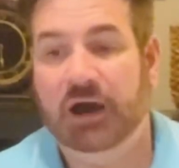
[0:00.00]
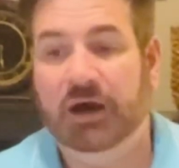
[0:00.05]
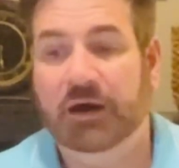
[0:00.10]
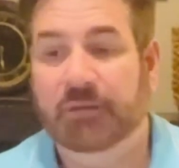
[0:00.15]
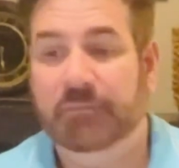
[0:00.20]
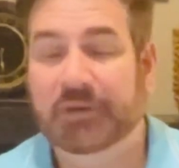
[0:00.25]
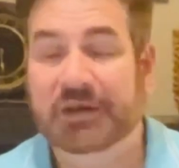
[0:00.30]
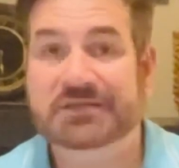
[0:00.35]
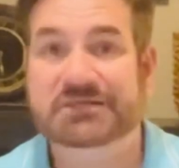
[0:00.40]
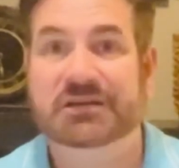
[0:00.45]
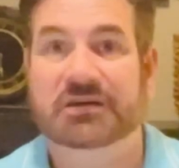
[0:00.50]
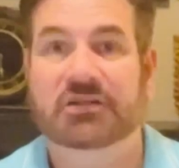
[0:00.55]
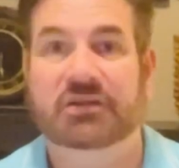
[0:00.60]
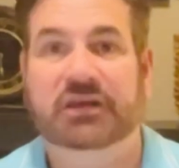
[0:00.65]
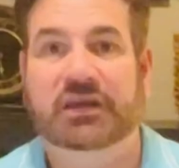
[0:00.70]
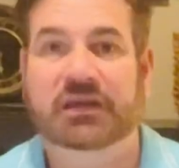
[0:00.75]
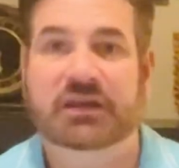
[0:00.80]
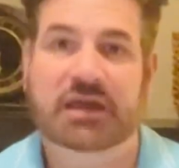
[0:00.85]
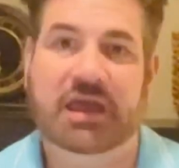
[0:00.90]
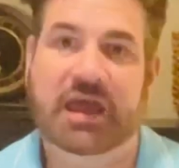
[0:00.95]
Basically,
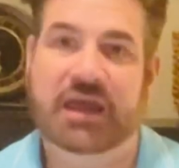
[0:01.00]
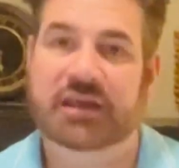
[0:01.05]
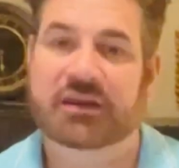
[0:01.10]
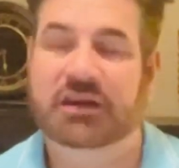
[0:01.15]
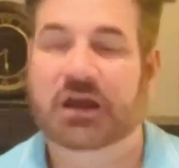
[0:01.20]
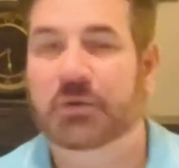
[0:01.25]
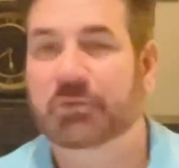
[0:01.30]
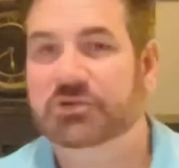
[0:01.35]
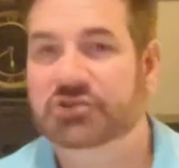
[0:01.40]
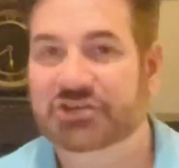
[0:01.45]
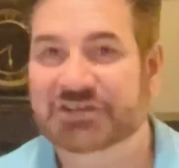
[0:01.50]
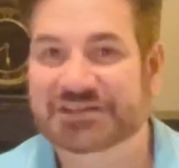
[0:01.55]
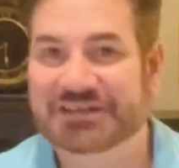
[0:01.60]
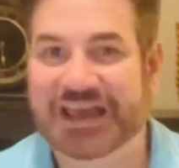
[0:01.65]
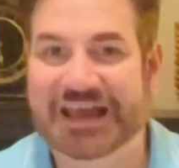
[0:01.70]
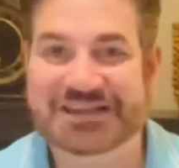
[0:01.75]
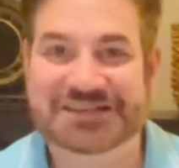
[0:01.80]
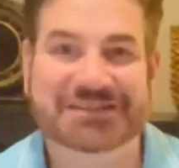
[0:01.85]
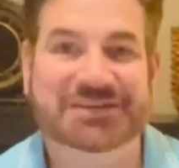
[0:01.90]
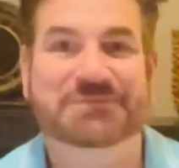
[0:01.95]
he ate, and I would just
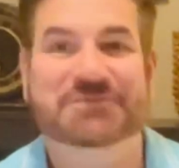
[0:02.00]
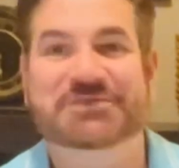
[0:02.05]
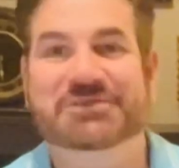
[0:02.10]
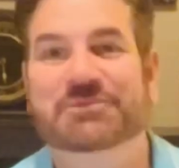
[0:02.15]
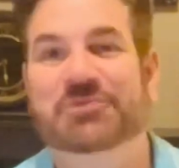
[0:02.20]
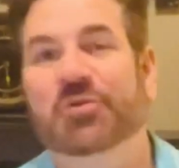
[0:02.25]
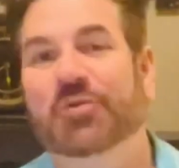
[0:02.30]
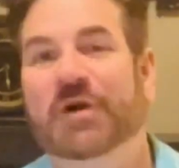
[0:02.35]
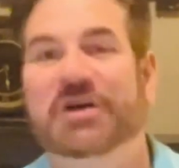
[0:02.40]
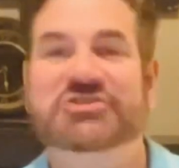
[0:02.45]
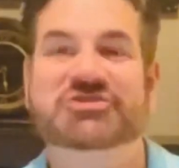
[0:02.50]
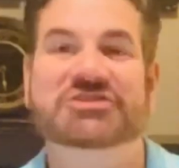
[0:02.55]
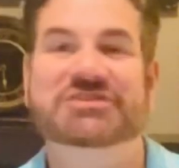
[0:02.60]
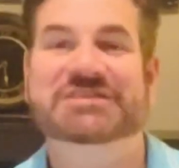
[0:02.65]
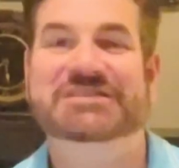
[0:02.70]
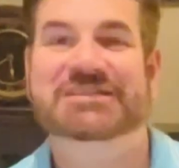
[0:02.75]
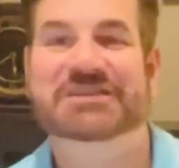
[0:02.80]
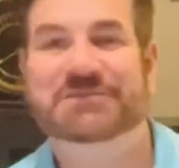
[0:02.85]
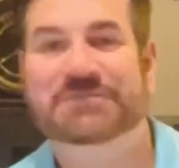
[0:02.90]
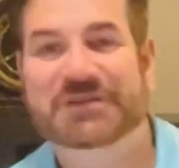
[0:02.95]
ask him some questions
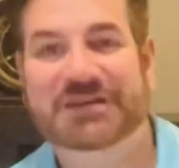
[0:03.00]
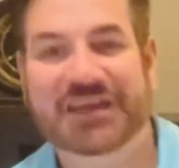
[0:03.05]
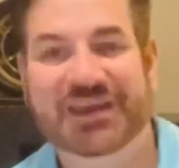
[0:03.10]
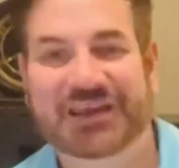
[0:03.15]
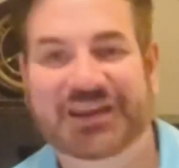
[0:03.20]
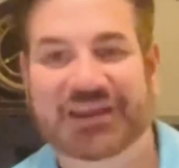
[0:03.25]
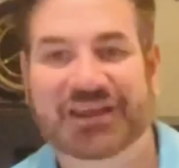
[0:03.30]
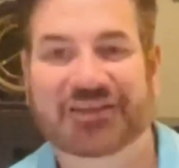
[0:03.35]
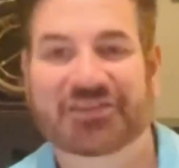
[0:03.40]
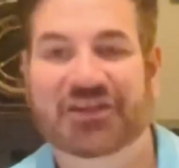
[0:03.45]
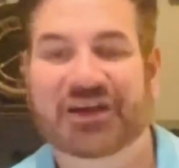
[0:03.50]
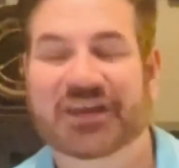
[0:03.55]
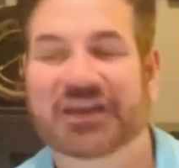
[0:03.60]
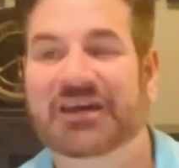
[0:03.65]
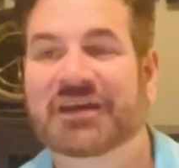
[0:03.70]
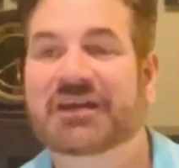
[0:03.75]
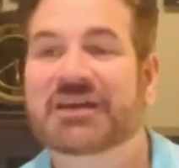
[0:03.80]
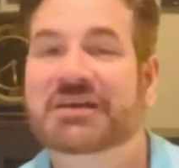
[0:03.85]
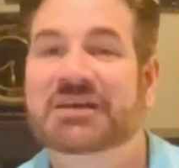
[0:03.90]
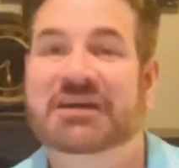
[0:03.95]
in the beginning, like,
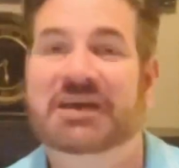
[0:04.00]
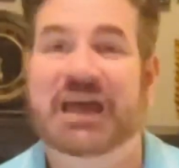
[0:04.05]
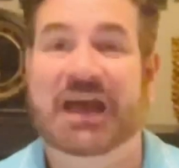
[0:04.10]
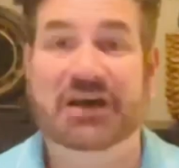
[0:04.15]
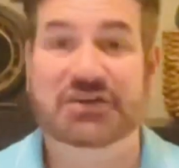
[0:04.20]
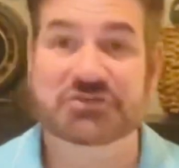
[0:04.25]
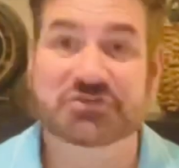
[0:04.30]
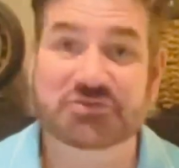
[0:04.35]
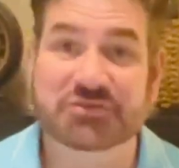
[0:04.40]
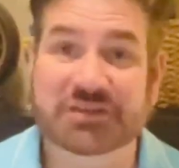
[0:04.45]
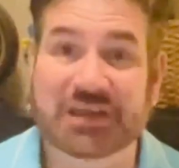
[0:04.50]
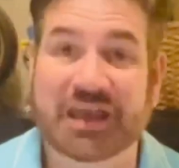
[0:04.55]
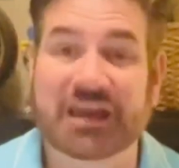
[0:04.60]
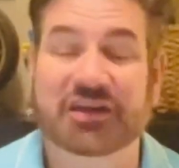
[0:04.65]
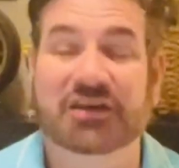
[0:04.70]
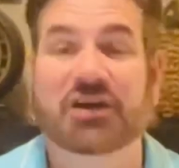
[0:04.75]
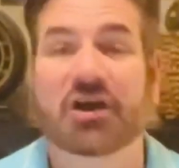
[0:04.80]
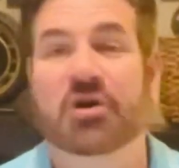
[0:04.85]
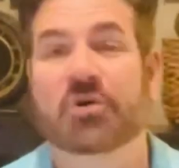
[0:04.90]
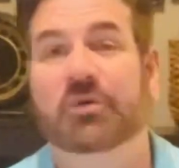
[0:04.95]
how's your day
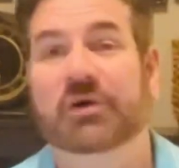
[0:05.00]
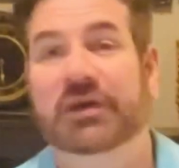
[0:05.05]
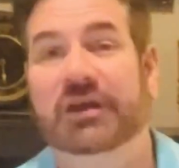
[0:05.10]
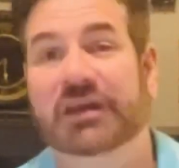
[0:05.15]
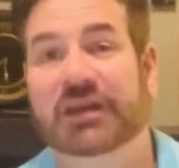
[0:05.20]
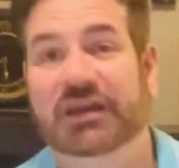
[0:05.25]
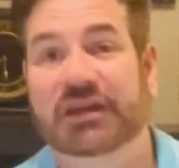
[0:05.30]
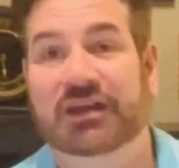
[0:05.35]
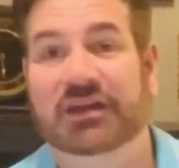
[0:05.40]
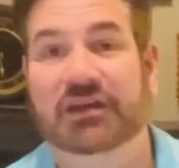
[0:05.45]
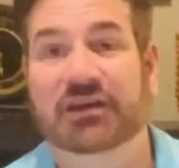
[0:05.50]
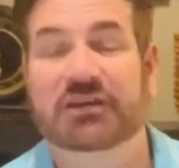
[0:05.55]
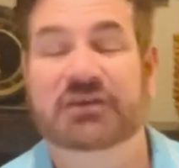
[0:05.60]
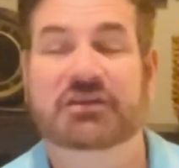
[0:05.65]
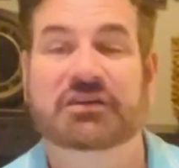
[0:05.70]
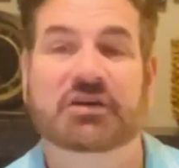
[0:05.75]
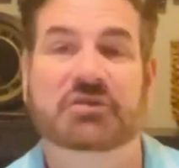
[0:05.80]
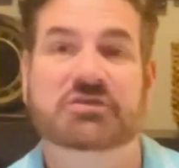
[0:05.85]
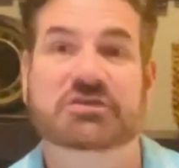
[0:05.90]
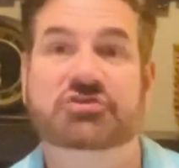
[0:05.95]
going?
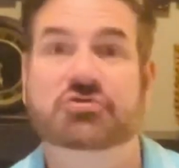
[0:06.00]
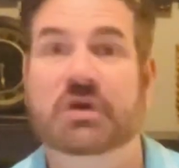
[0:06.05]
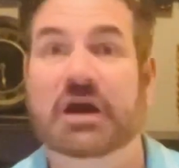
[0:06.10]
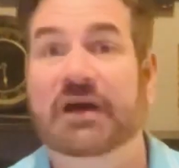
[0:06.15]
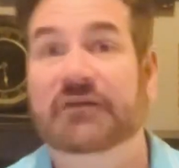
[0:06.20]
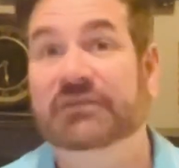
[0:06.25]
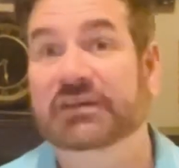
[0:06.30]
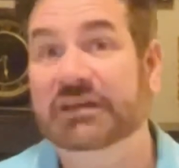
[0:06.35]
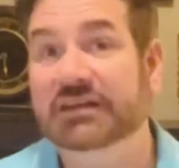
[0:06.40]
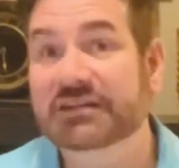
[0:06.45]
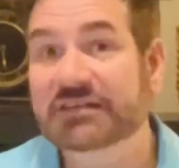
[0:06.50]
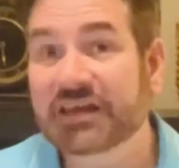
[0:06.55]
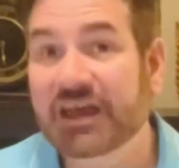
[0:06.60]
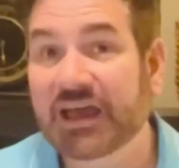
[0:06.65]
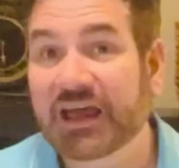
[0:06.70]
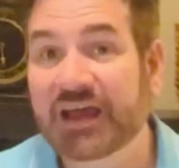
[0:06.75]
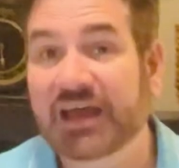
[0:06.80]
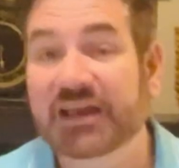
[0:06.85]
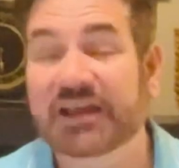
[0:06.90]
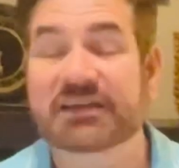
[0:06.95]
Did you have any
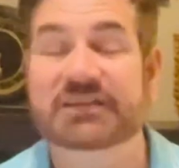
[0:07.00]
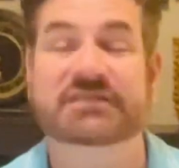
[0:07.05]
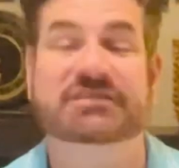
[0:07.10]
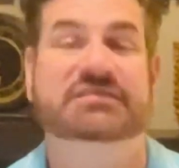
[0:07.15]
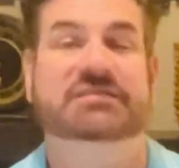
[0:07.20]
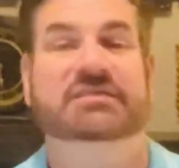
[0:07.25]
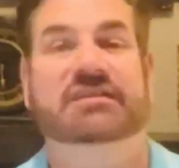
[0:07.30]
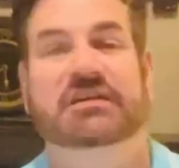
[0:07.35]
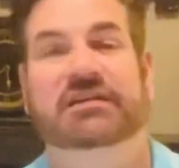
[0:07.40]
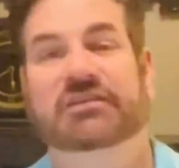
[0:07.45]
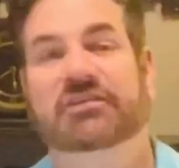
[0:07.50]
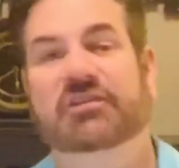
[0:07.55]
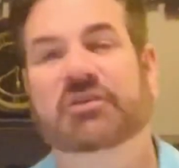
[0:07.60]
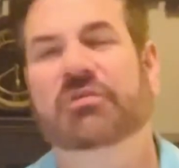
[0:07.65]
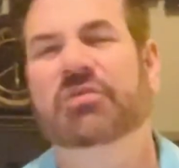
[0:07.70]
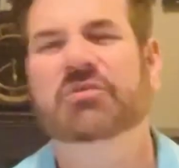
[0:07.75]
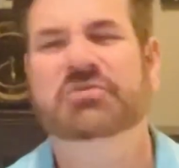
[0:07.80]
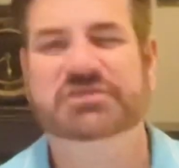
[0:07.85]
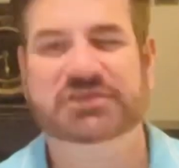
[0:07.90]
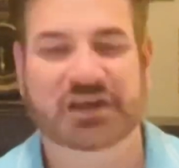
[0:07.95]
tests?
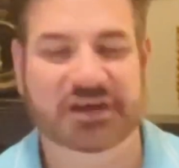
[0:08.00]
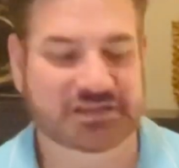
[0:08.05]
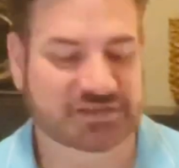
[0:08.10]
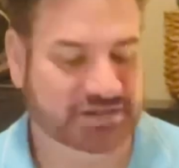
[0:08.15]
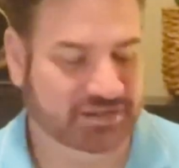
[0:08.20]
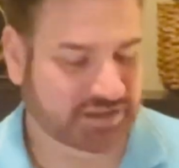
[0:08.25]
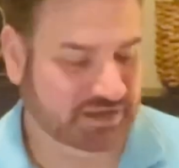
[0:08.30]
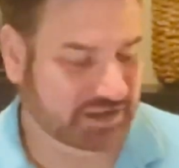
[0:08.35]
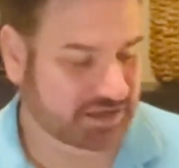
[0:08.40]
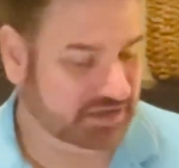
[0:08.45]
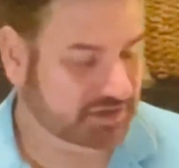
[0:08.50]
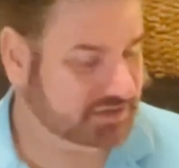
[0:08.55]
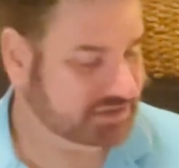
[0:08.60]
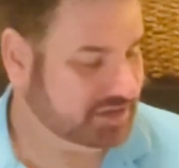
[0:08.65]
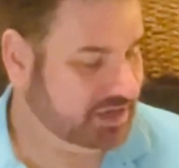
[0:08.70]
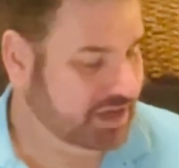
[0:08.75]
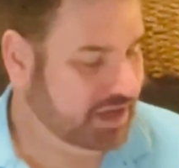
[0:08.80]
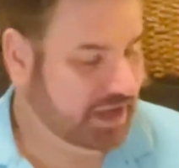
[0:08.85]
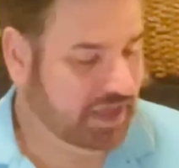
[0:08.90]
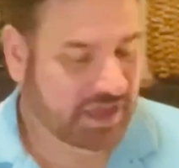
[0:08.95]
Those kinds of things.
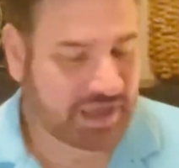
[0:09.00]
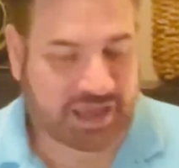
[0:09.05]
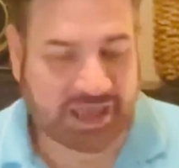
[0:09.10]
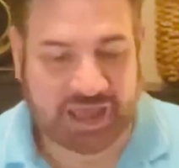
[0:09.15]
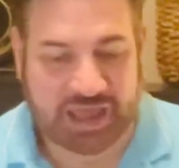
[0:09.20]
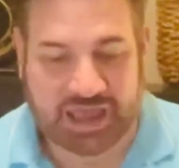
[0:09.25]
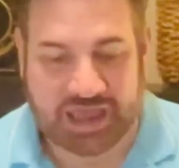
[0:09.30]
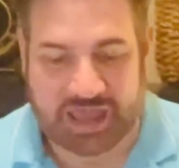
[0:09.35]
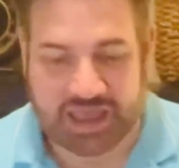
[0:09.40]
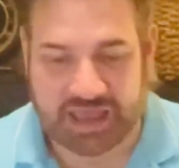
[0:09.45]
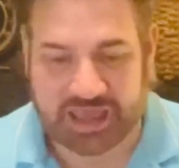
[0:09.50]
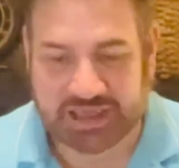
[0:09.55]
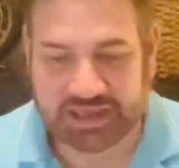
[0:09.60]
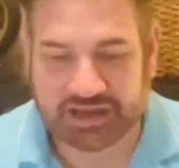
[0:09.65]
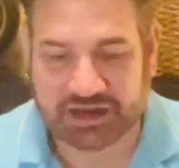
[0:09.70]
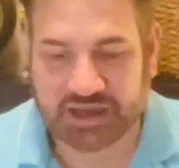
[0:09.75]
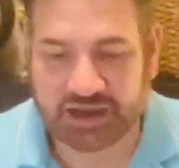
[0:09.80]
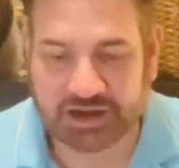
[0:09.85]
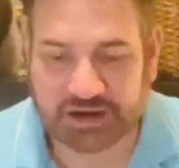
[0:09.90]
And